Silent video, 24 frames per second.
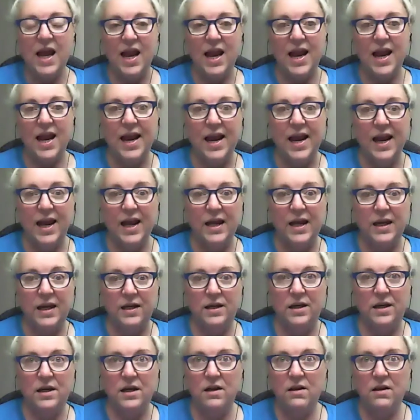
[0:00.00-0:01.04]

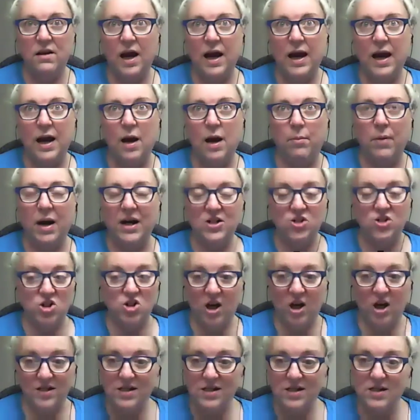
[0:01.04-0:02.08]
And um, I just
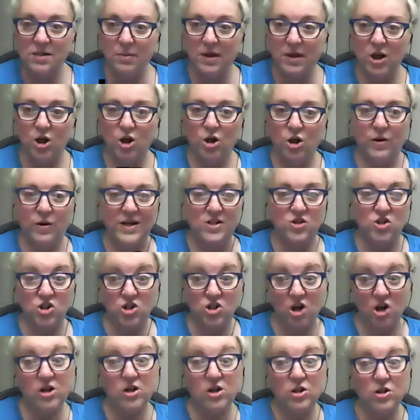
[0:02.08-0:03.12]
talked to somebody who had
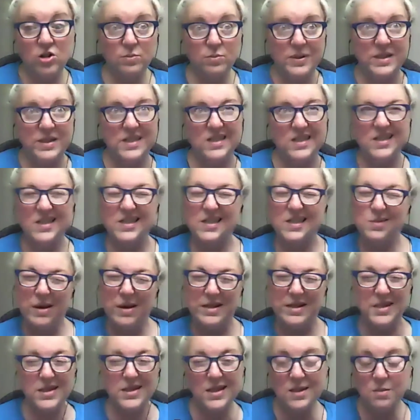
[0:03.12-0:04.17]
started her business
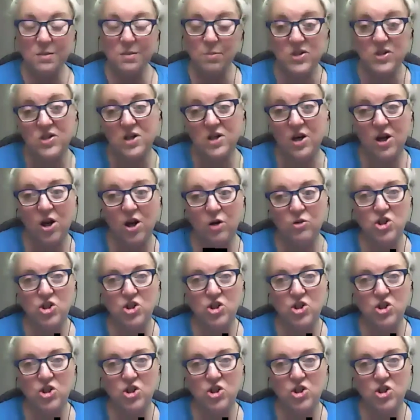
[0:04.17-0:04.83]
about six months ago.